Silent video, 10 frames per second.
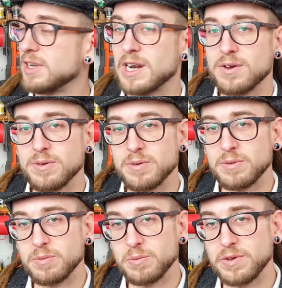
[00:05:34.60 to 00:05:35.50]
you know,
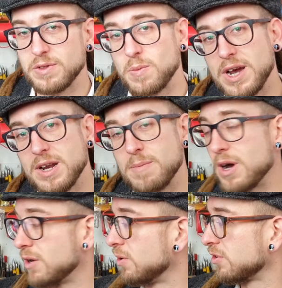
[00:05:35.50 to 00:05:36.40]
with the way that
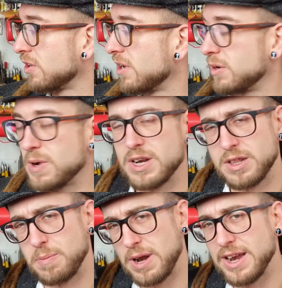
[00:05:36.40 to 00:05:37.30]
my orcs are and the way that
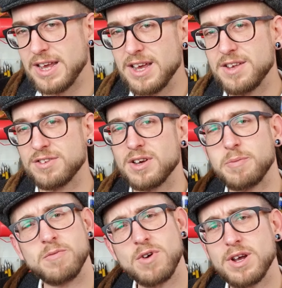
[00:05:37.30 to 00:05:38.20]
the planet is, and I've
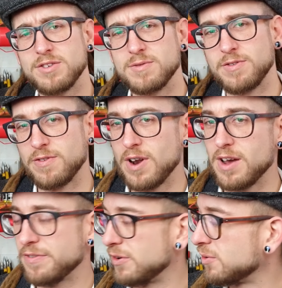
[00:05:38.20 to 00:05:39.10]
been writing some
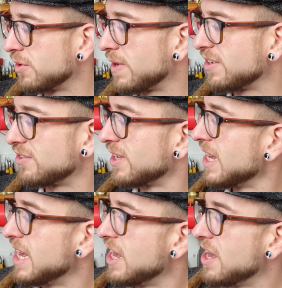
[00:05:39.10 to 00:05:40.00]
fluff and all the rest,
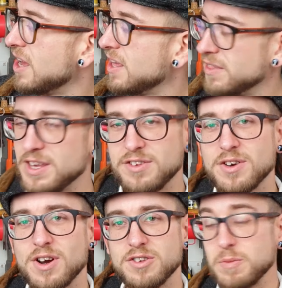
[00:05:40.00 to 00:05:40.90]
these
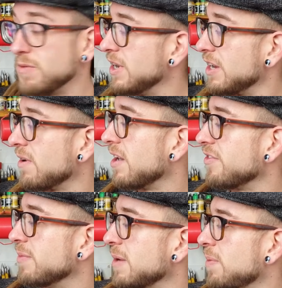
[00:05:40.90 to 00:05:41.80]
guys would be really great
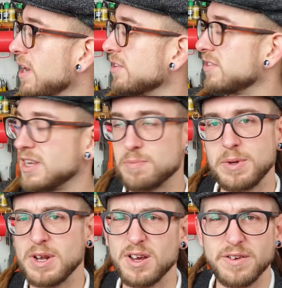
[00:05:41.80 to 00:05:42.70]
for me. Plus there'd be
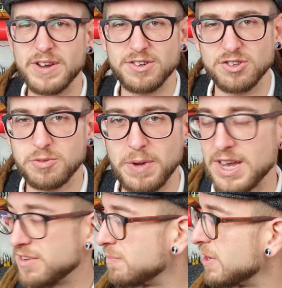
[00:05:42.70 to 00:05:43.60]
a load of extra
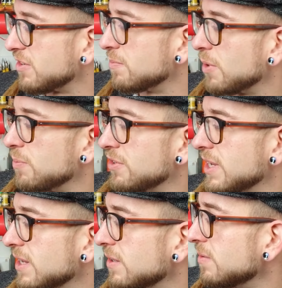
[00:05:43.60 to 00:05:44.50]
spares and bits and bobs in
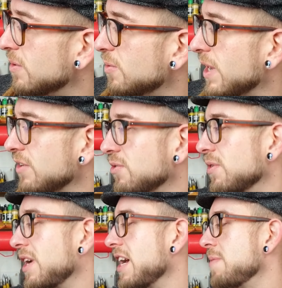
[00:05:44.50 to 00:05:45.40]
it and all that sort
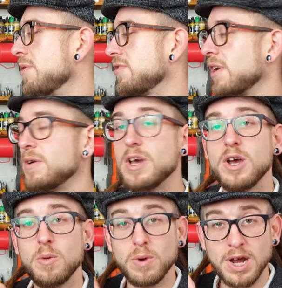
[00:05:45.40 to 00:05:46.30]
of caper. So
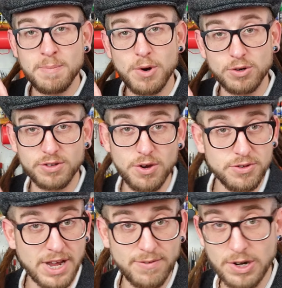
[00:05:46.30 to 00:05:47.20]
we'll unbox those
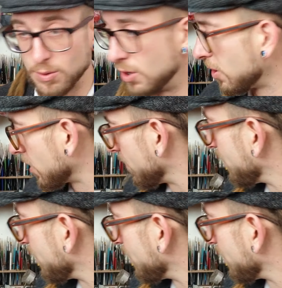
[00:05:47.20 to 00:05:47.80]
and have a little look.